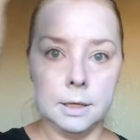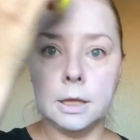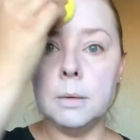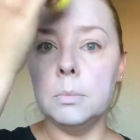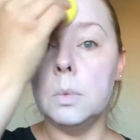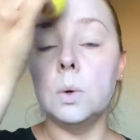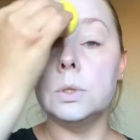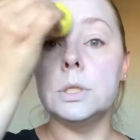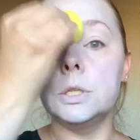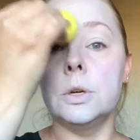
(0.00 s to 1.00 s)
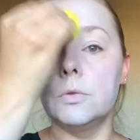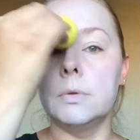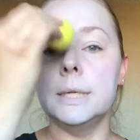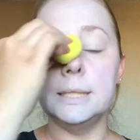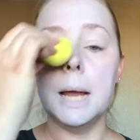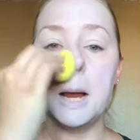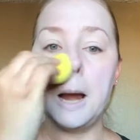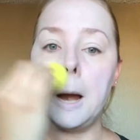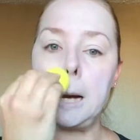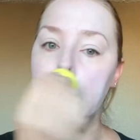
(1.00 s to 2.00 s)
the most recent
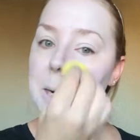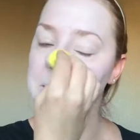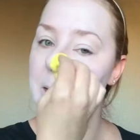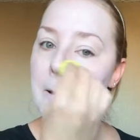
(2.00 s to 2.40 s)
characters,